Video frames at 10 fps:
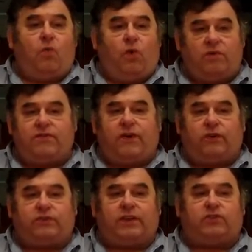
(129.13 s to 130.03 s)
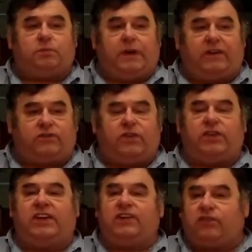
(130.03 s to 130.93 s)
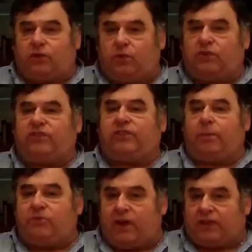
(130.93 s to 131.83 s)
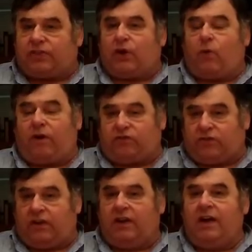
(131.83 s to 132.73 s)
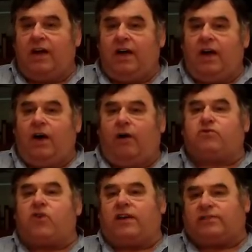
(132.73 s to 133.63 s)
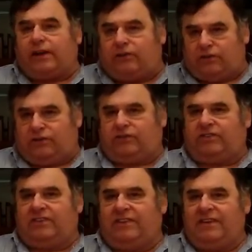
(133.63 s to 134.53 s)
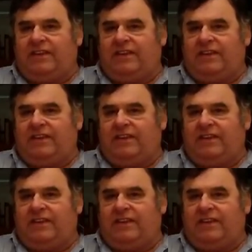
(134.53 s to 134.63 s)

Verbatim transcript: One verse that speaks to the issue, the subject, the question of translations.